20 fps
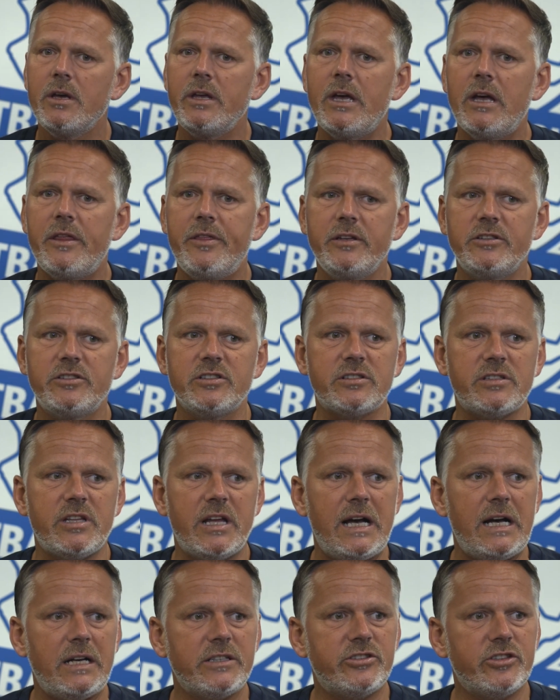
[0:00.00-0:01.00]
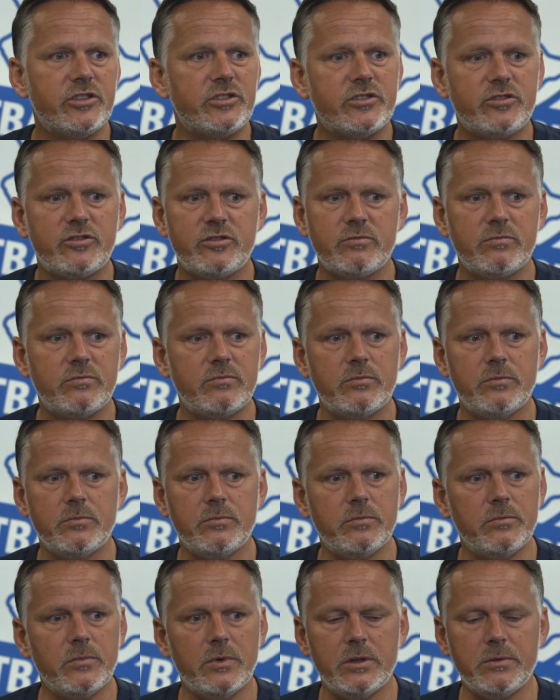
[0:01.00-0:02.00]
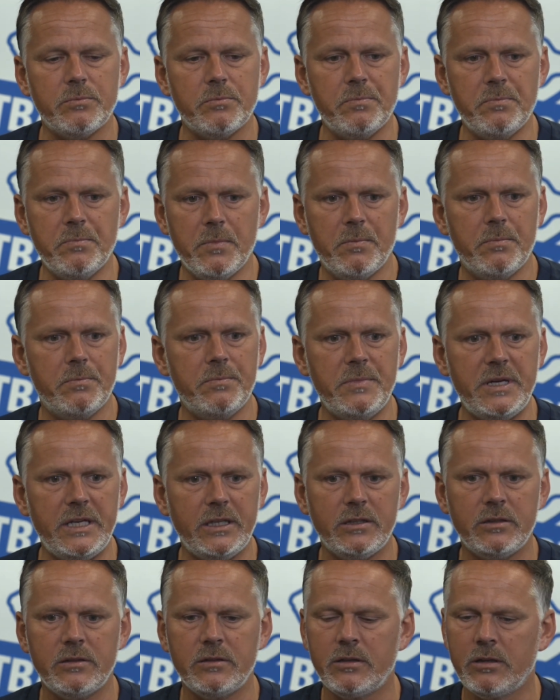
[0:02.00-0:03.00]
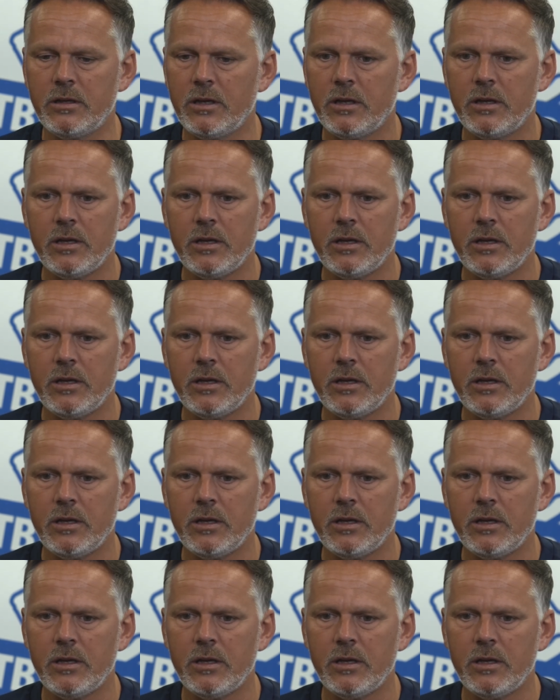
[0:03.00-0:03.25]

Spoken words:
Yeah, I think just that, just meeting,